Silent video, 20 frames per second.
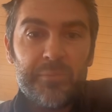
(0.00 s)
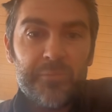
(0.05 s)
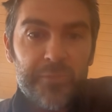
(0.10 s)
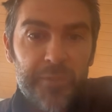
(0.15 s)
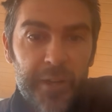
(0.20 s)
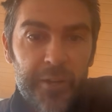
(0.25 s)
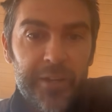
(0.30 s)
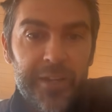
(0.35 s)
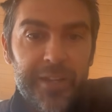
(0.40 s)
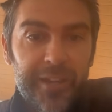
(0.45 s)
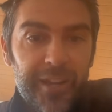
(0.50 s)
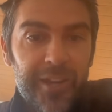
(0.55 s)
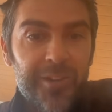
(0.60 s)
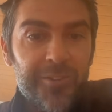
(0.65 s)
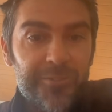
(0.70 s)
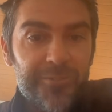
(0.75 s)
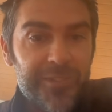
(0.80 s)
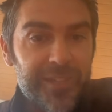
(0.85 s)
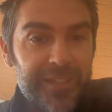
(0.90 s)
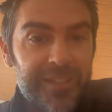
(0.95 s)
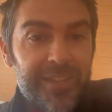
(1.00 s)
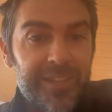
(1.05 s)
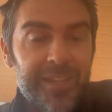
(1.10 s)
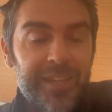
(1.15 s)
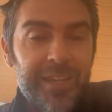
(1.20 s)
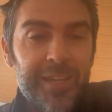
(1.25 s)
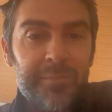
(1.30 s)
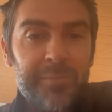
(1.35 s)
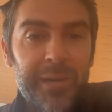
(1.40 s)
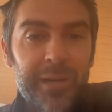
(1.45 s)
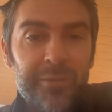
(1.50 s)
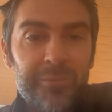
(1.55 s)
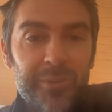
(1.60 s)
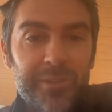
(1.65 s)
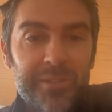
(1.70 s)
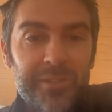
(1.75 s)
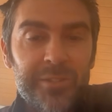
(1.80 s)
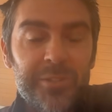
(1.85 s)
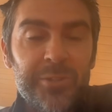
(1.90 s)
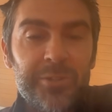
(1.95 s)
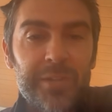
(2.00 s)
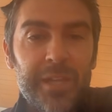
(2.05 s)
very carefully thinking about what to do.